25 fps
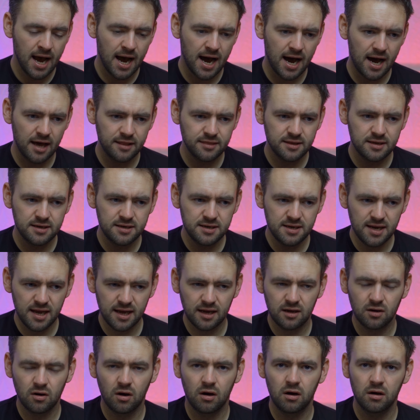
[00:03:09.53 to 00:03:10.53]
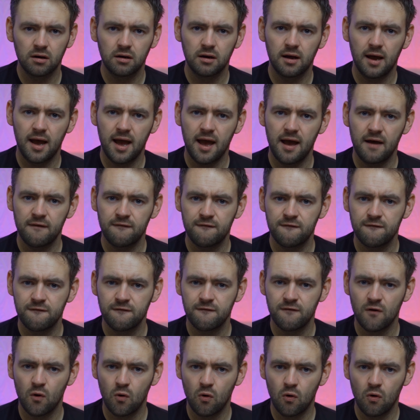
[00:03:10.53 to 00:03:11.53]
and the Nikon
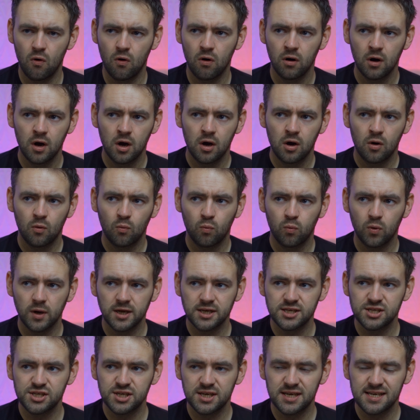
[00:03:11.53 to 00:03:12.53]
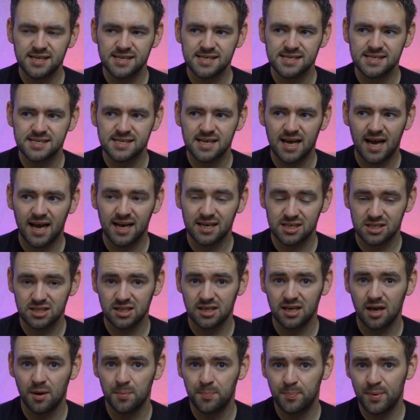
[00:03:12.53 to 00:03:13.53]
f4, which is
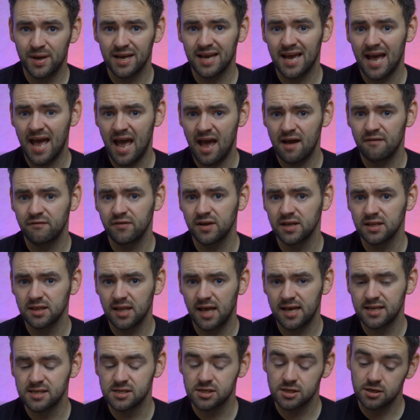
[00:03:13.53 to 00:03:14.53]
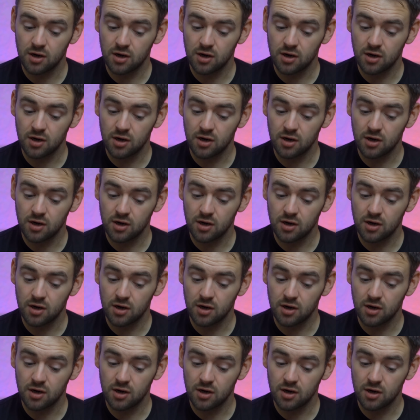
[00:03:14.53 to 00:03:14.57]
actually a bigger, heavier lens,